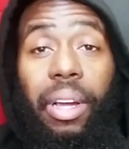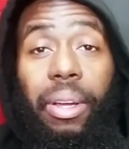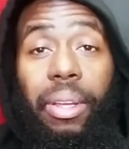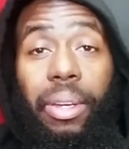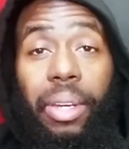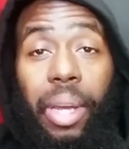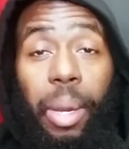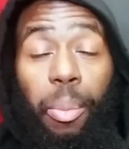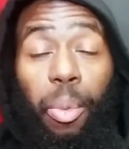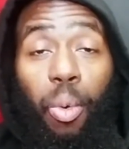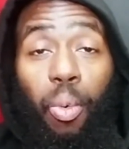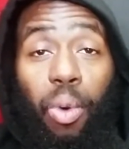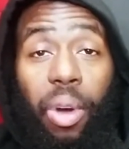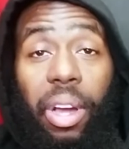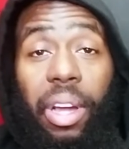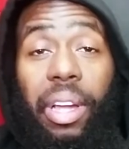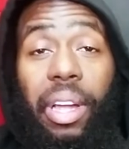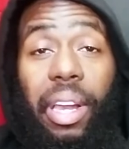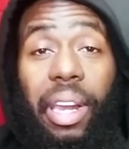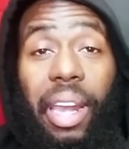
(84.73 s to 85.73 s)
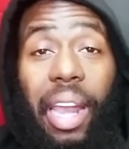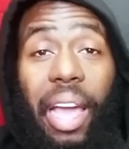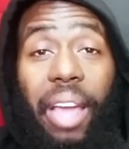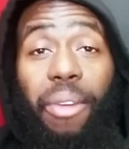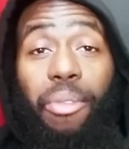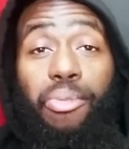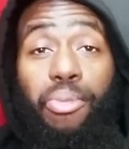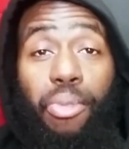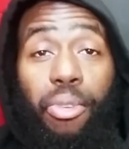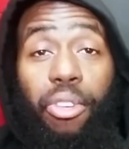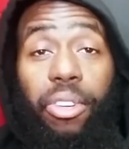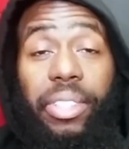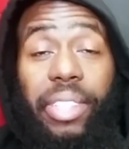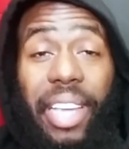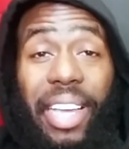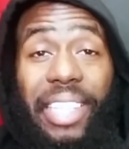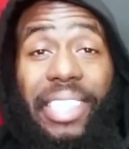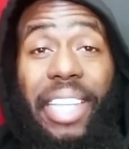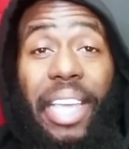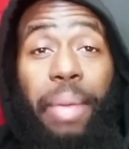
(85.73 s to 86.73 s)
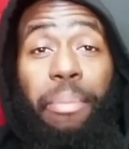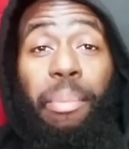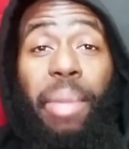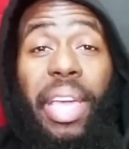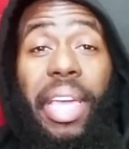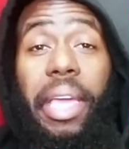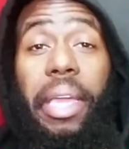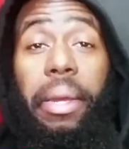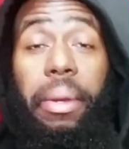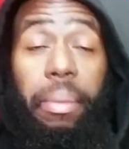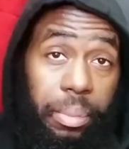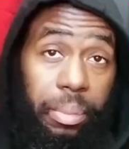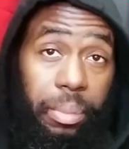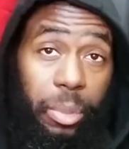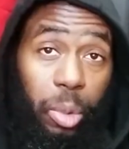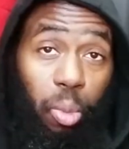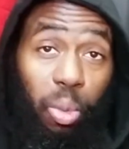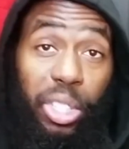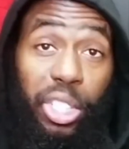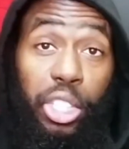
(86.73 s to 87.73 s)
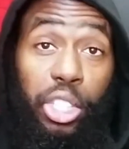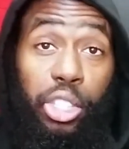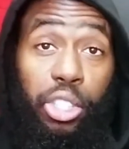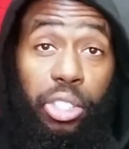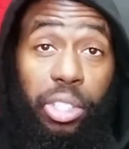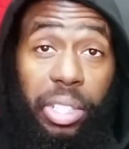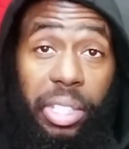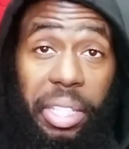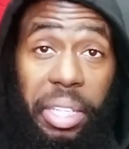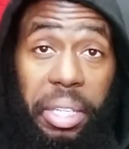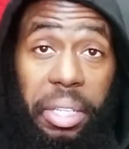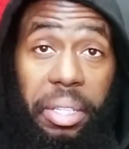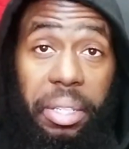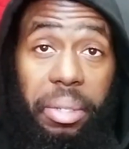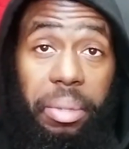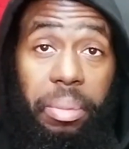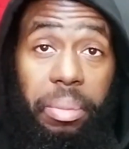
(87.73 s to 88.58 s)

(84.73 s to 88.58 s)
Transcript: number one life force as a man, which is your seed.